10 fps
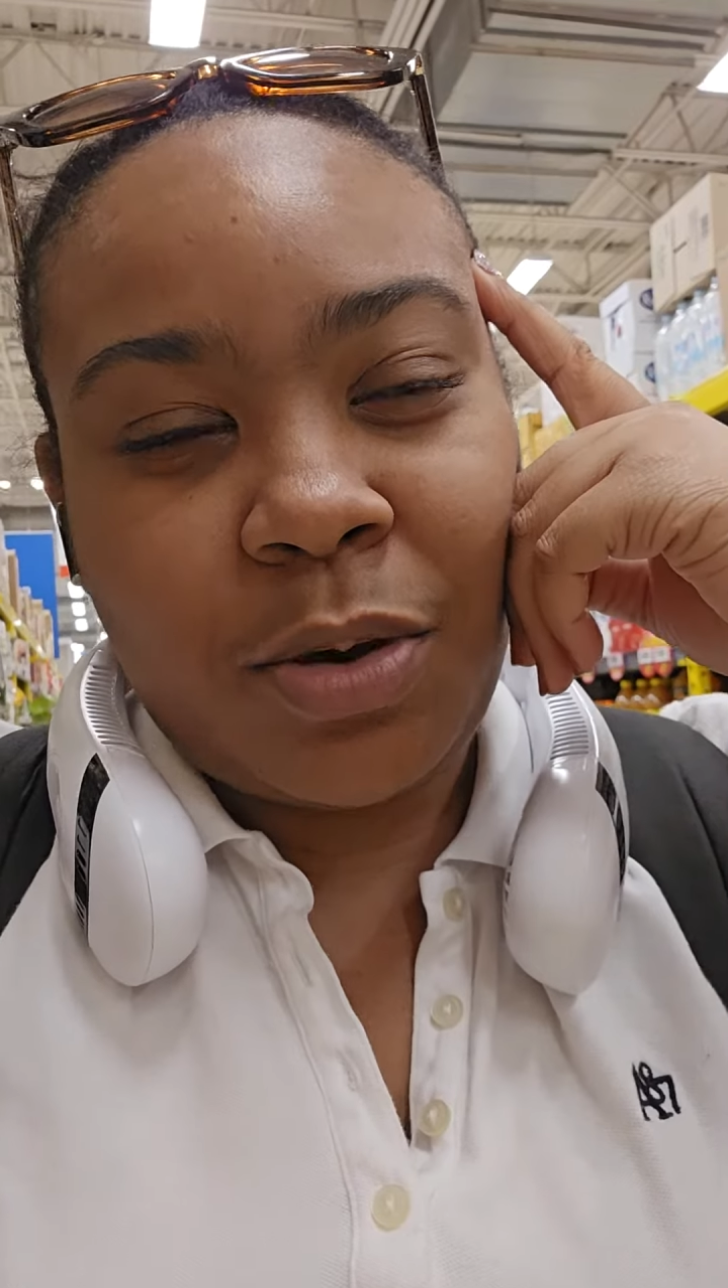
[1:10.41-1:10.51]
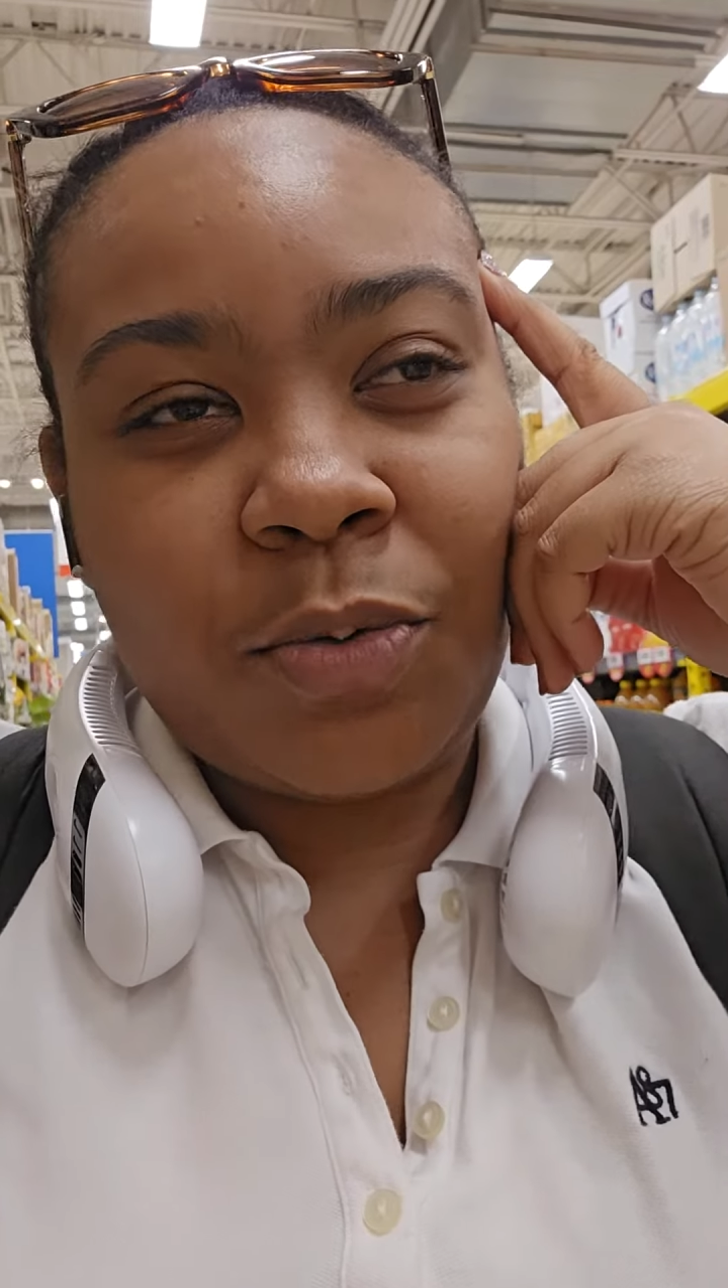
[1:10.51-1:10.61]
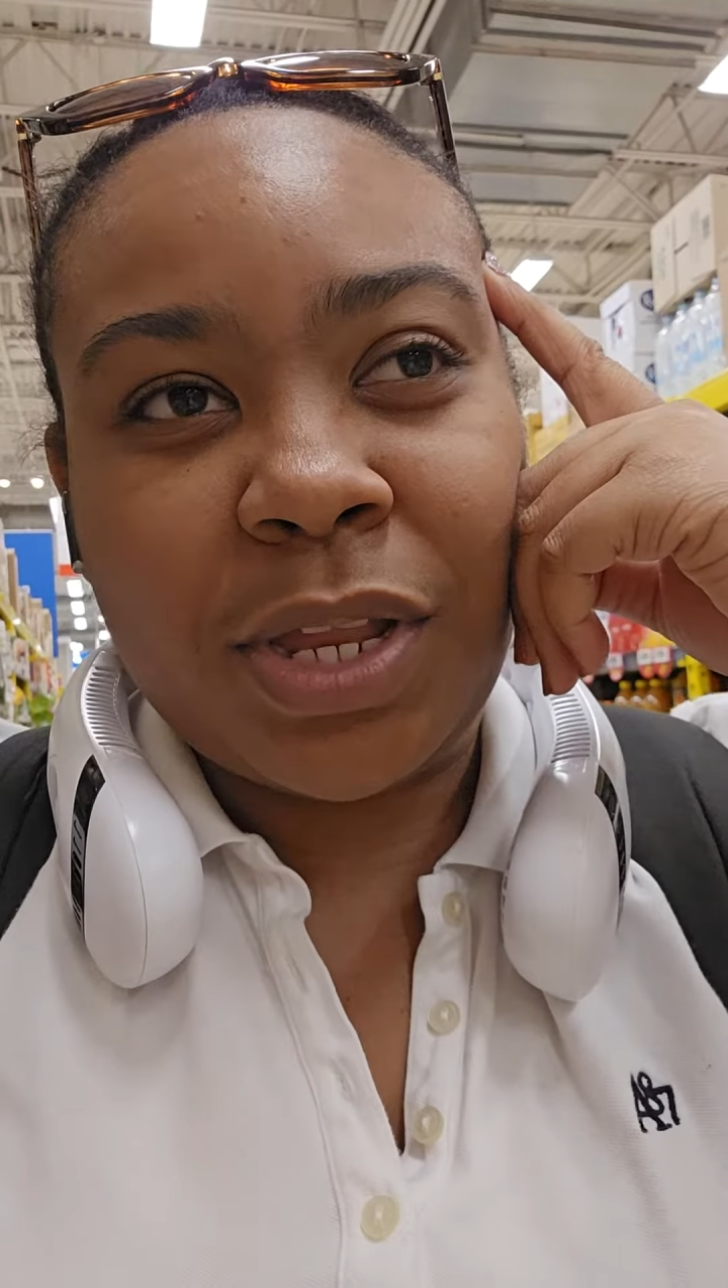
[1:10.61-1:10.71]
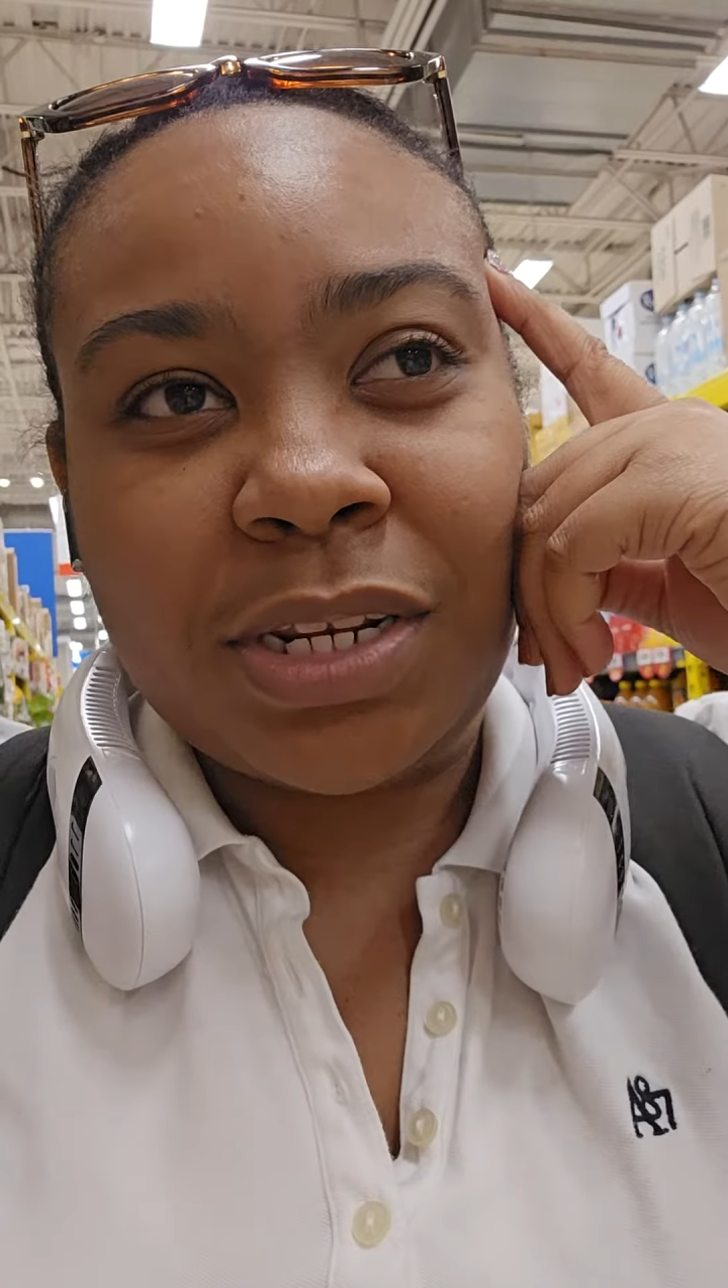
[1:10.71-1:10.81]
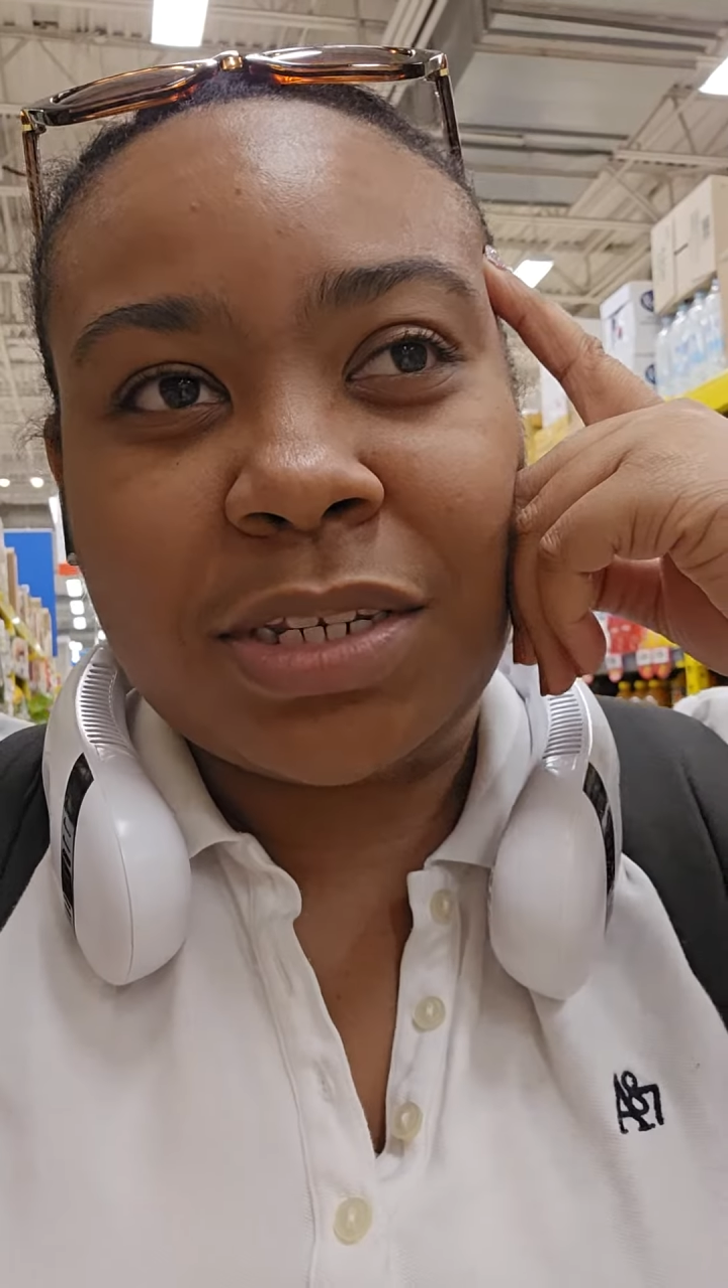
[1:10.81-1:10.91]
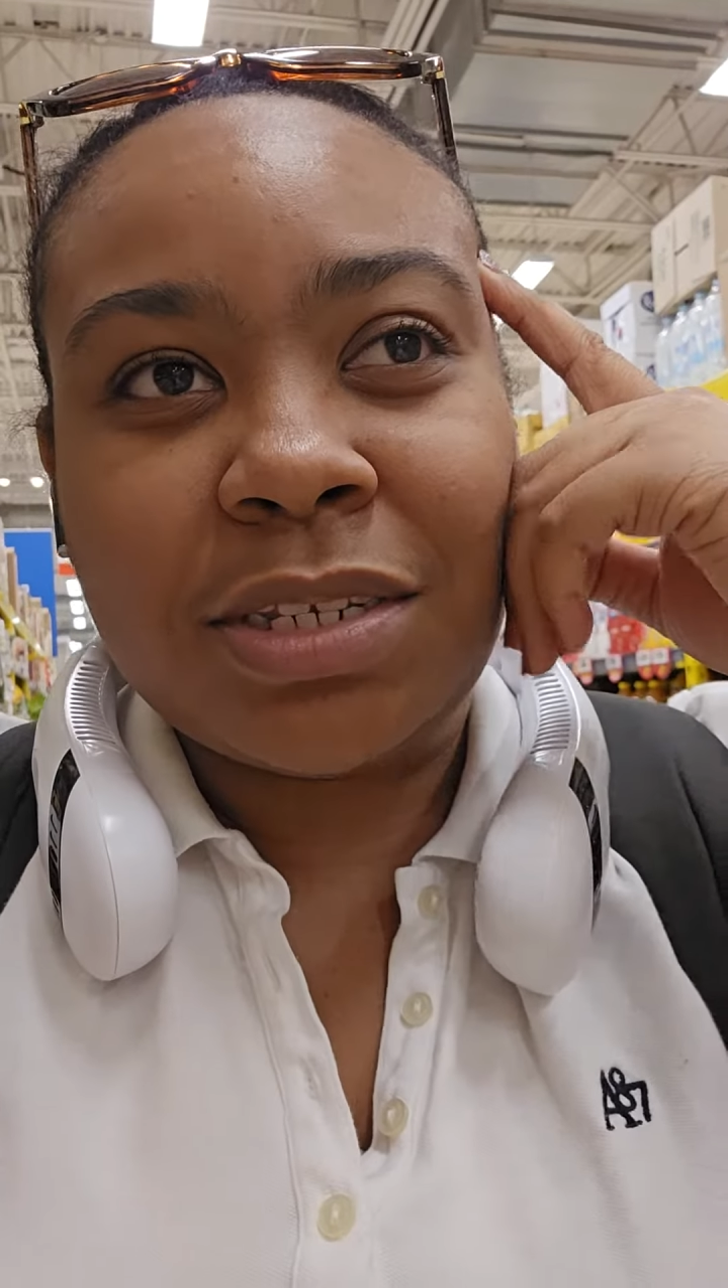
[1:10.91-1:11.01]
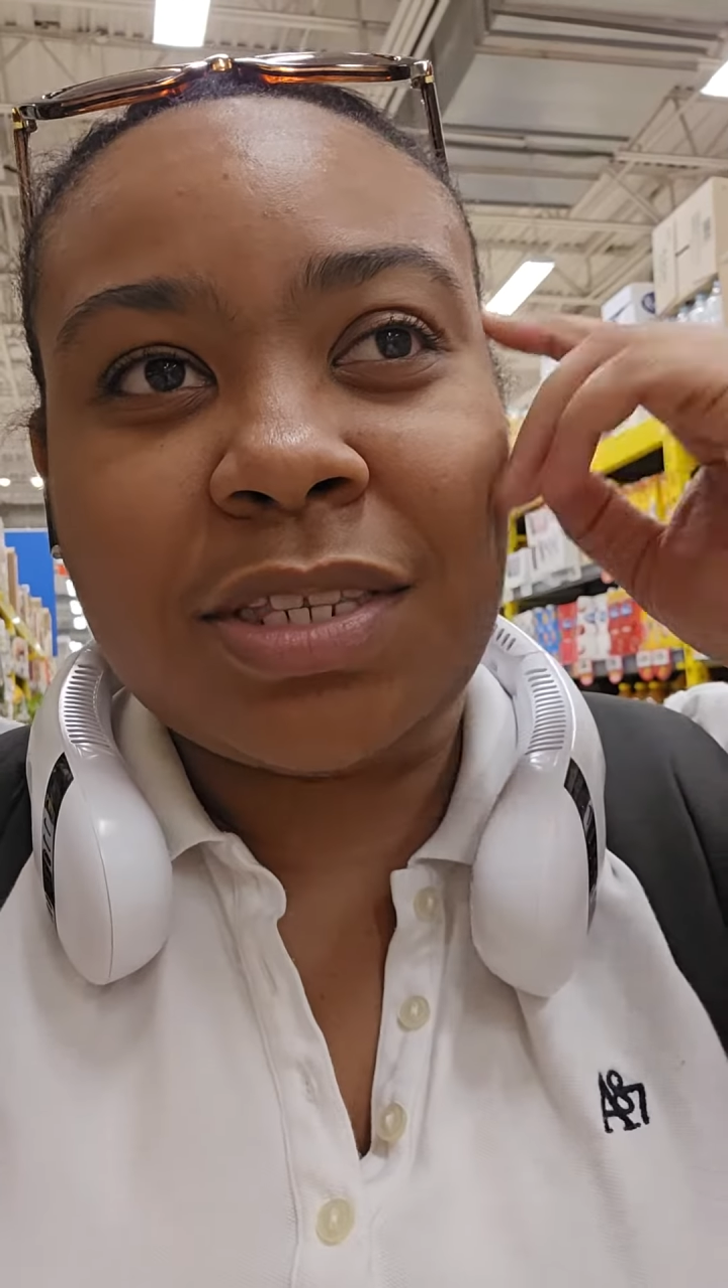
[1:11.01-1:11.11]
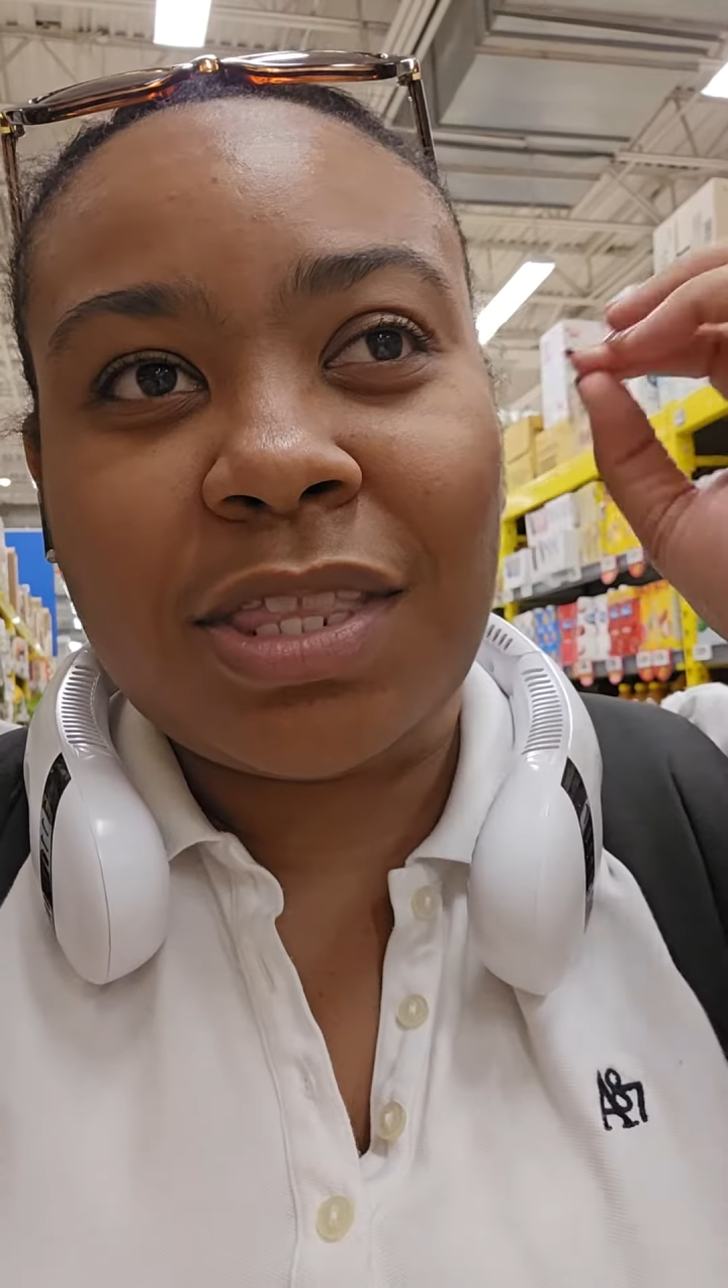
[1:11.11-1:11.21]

when